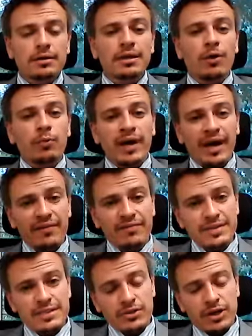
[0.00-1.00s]
now we have
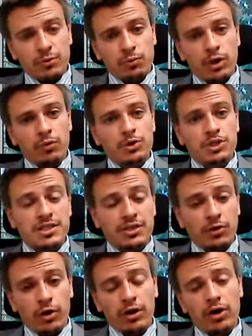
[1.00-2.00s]
this trade war which is
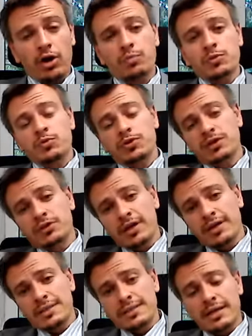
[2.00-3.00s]
going on between the
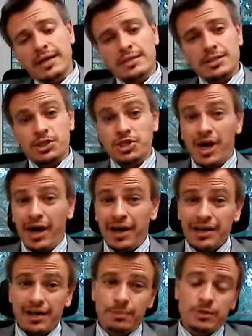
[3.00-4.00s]
United States and
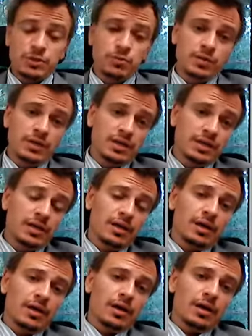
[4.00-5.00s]
China, between
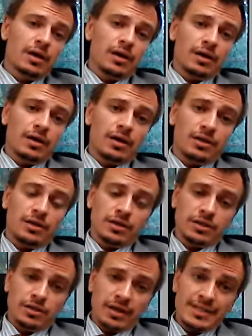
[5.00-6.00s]

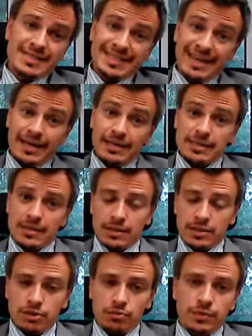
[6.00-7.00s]
the United States and
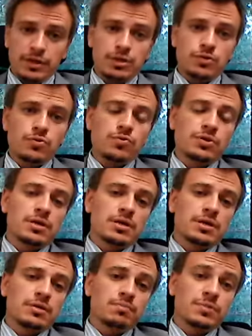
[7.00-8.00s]
the European
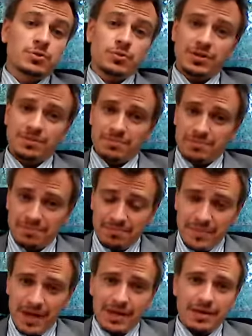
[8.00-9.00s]
Union, between
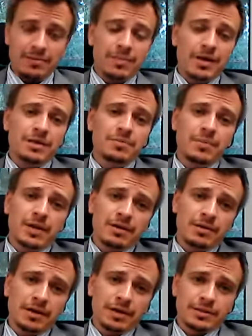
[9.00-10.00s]

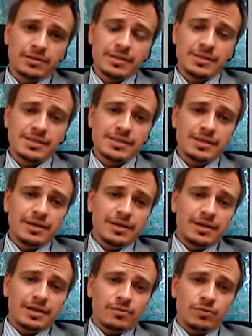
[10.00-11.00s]
many countries,
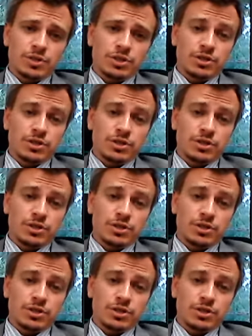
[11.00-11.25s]
which